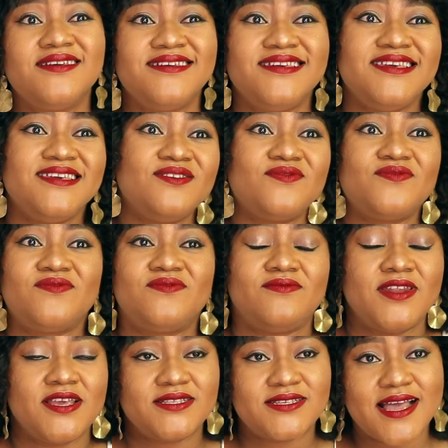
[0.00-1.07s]
If
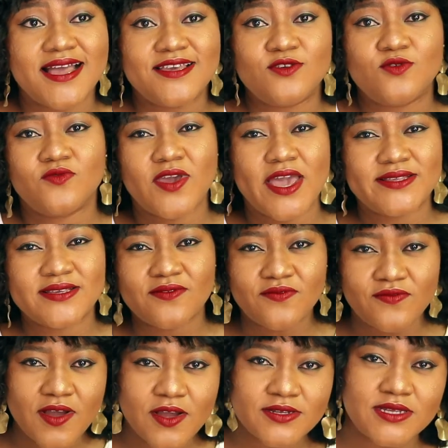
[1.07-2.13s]
later you guys have
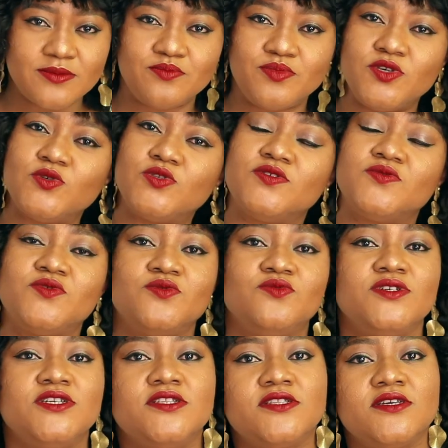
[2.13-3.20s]
found a beautiful
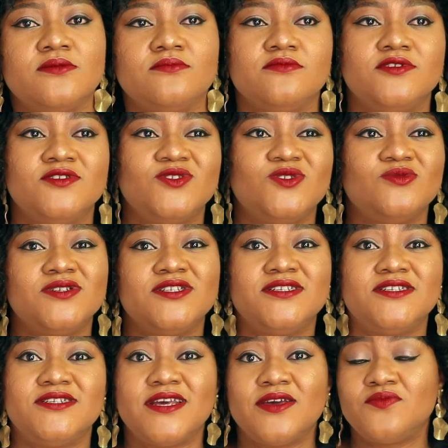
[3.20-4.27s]
rhythm, you don't really
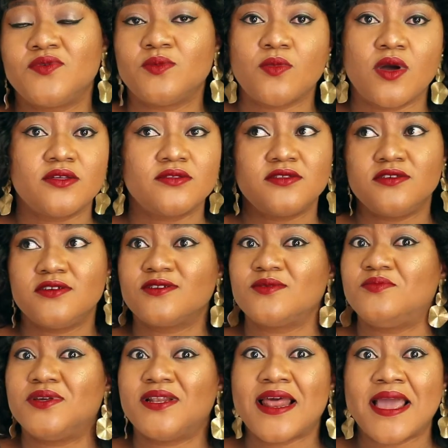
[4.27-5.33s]
need every month. It
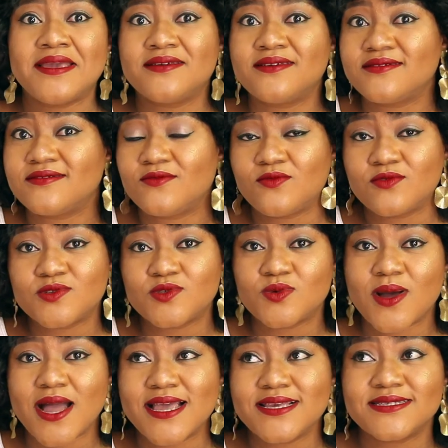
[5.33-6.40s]
could be like
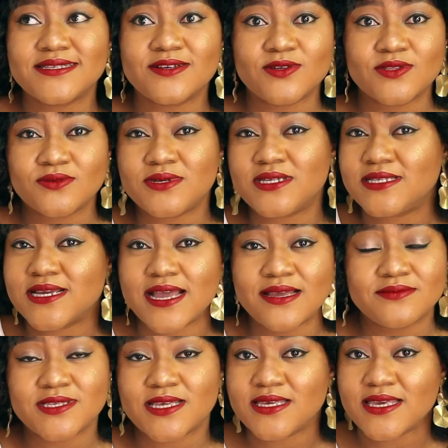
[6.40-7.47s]
twice or 3
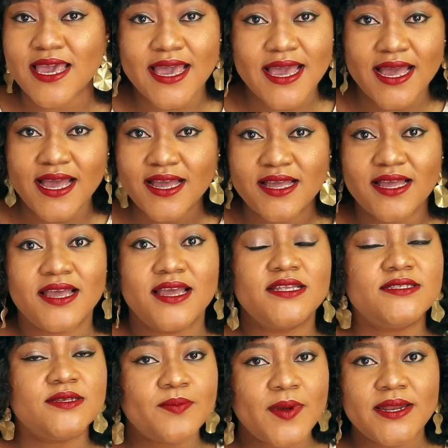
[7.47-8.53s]
times a year,
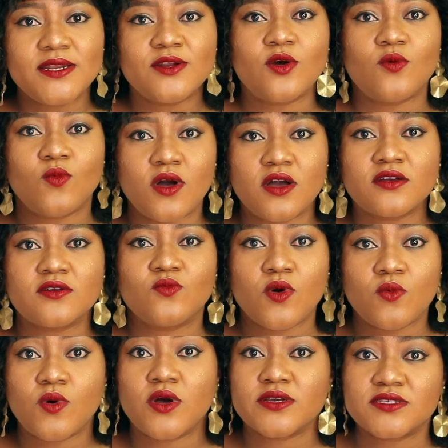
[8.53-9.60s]
depending on what
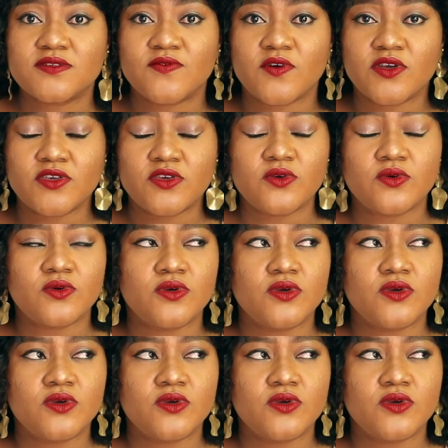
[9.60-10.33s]
works for you.